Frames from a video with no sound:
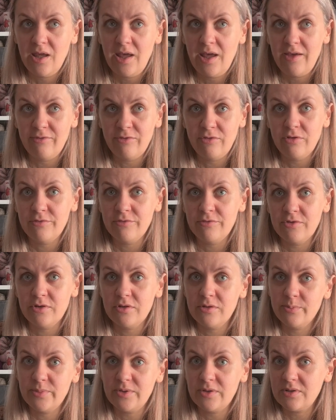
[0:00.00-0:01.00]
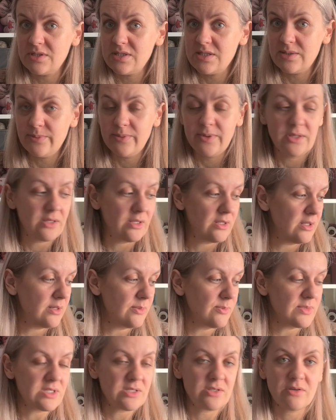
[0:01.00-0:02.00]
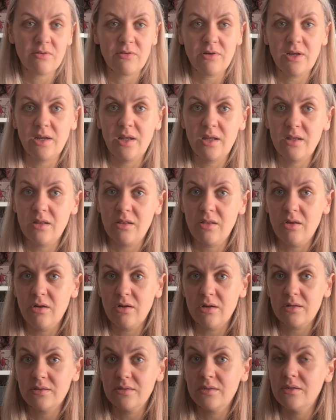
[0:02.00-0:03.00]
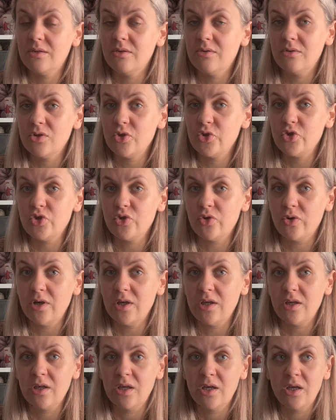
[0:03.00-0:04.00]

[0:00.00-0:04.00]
Have you ever participated in a mystery knit along? Did you enjoy?